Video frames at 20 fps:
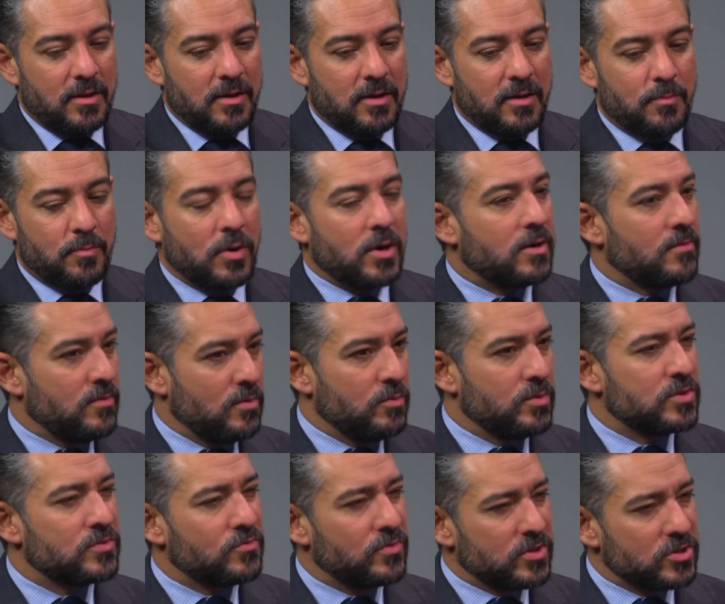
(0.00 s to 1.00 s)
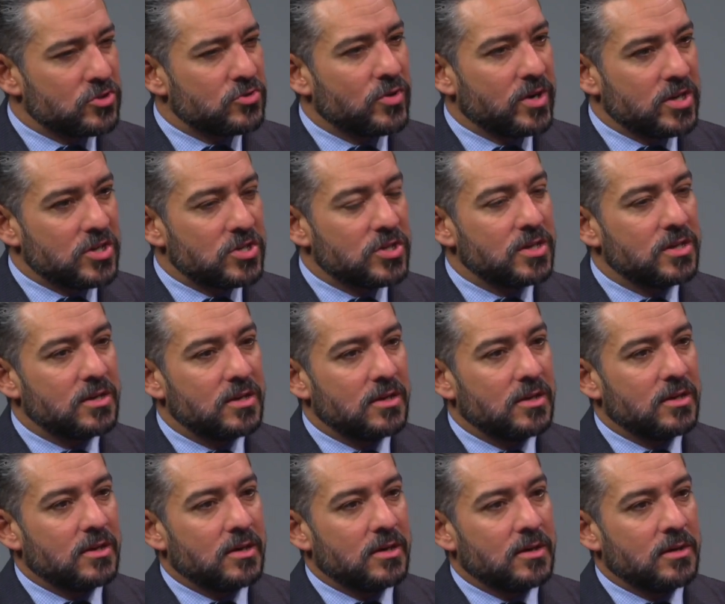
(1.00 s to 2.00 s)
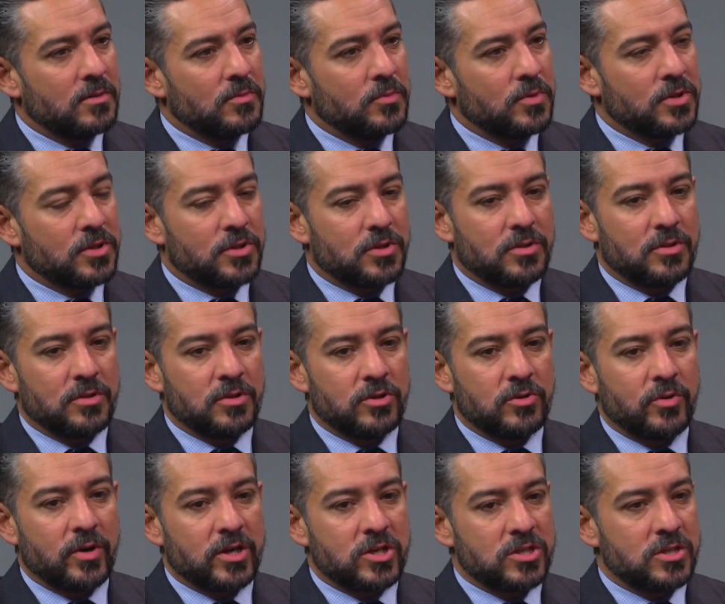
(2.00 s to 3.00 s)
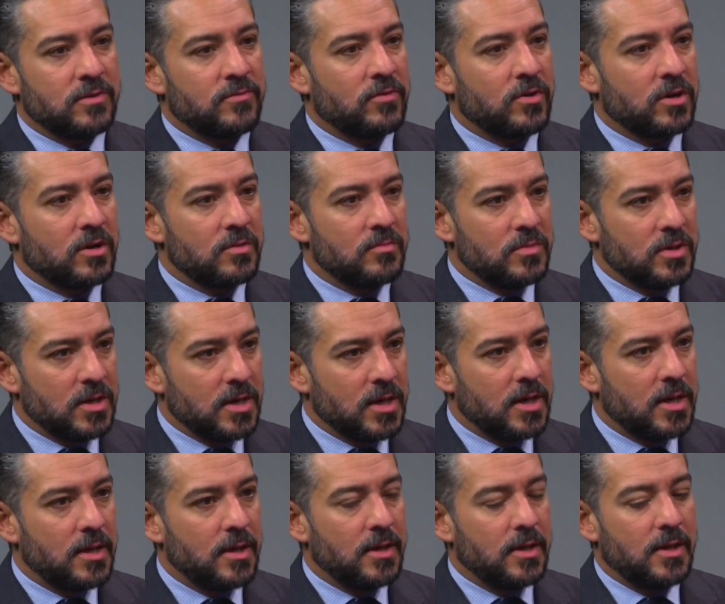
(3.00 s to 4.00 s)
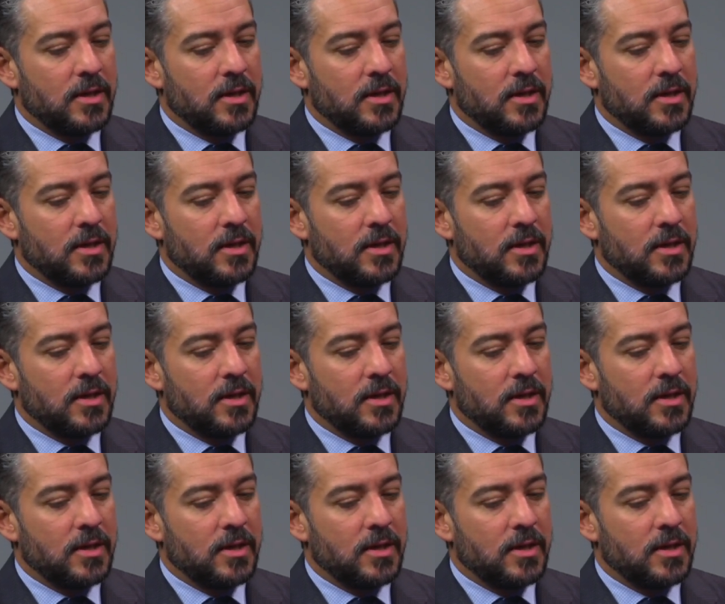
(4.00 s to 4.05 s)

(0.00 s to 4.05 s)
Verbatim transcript: Uh, part of it was frustration with the direction of our community.